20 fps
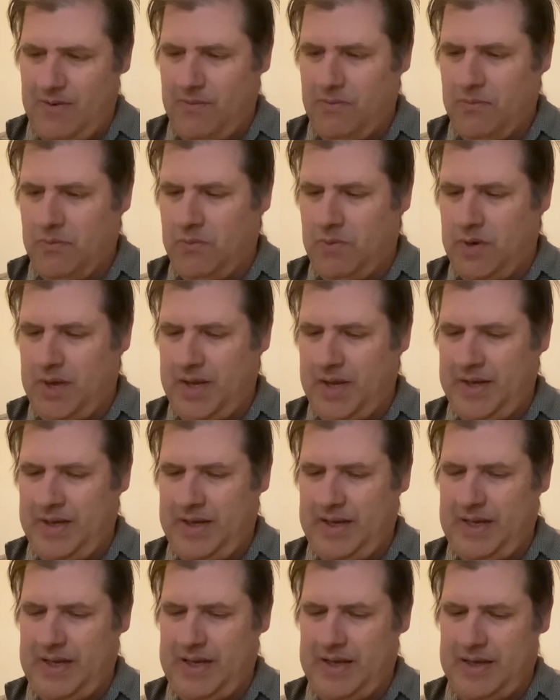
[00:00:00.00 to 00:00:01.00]

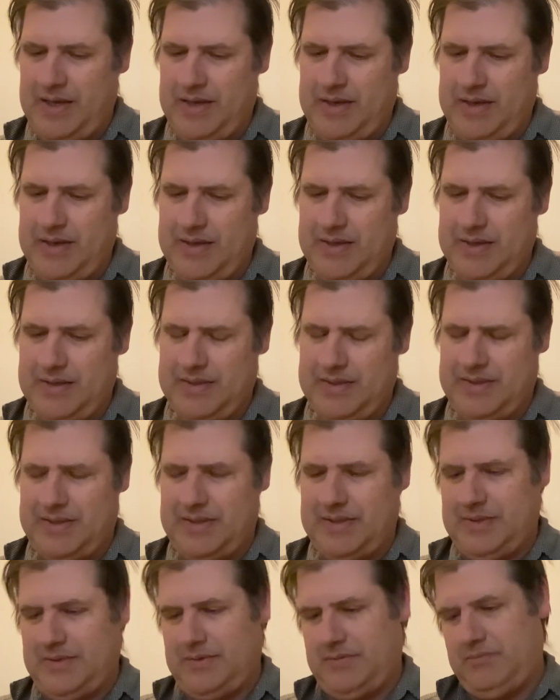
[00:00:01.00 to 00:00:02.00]
One
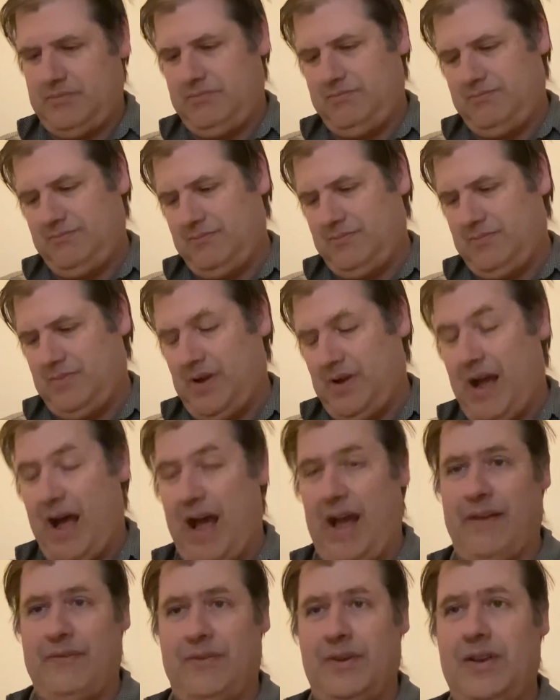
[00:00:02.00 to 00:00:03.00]
is, I
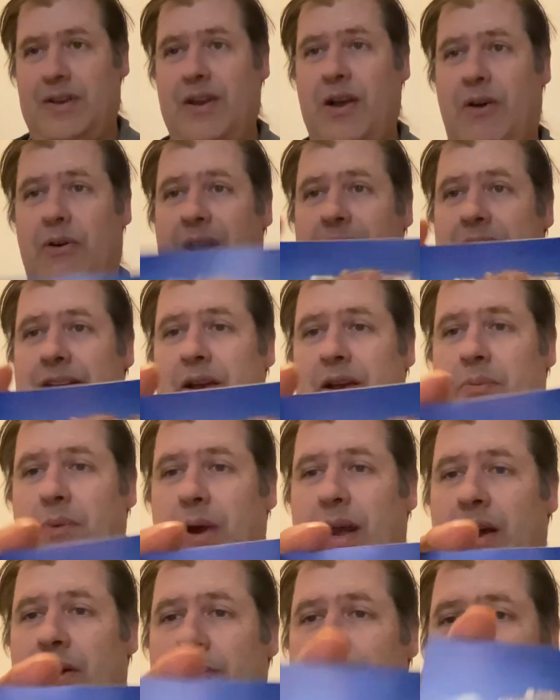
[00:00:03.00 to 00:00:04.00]
have no idea where.